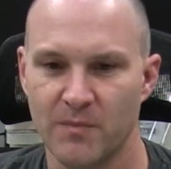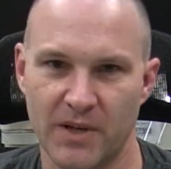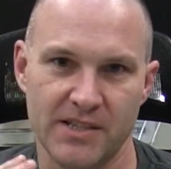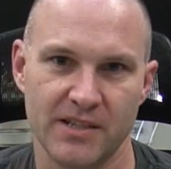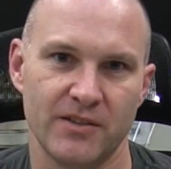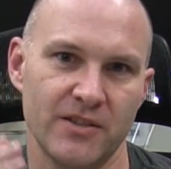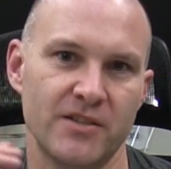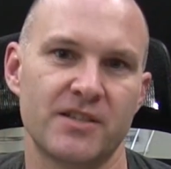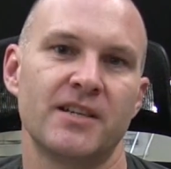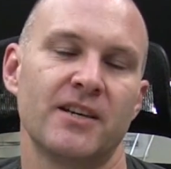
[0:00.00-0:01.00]
Basically, you
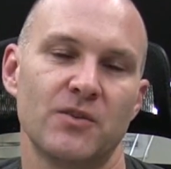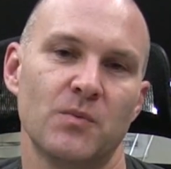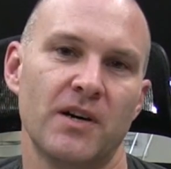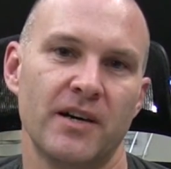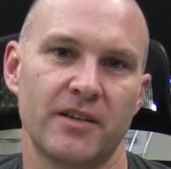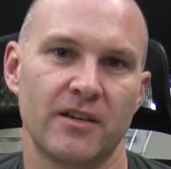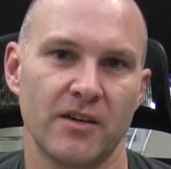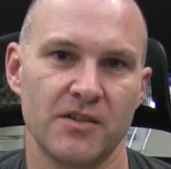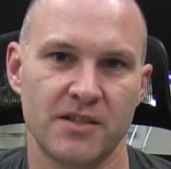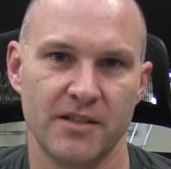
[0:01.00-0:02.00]
just cut the wire that
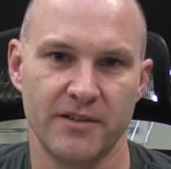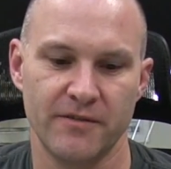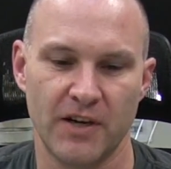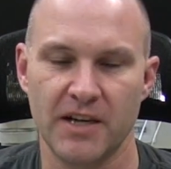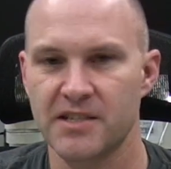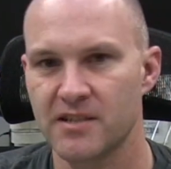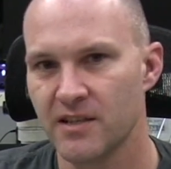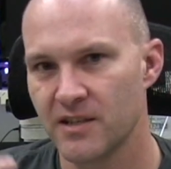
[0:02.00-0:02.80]
goes to the device,